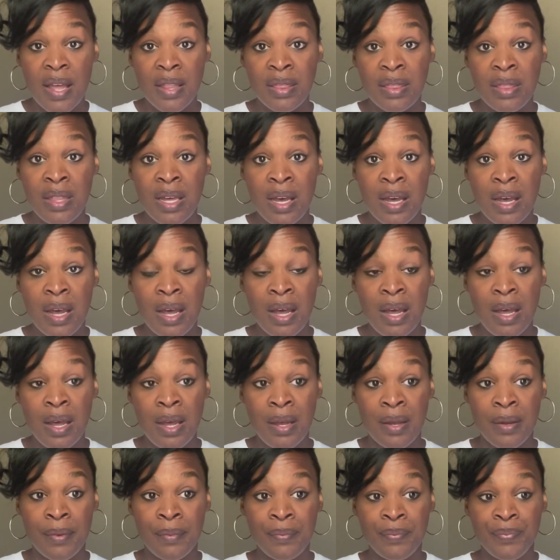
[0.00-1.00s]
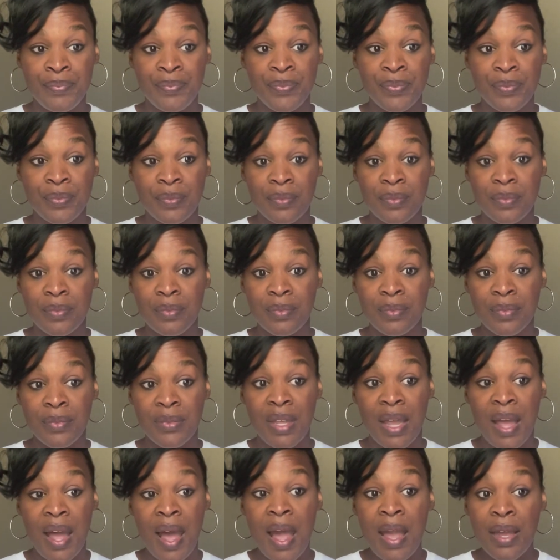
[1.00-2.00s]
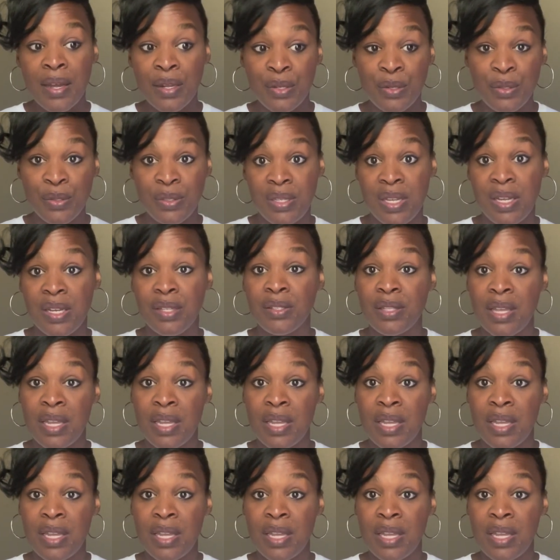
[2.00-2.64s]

the hot glue sticks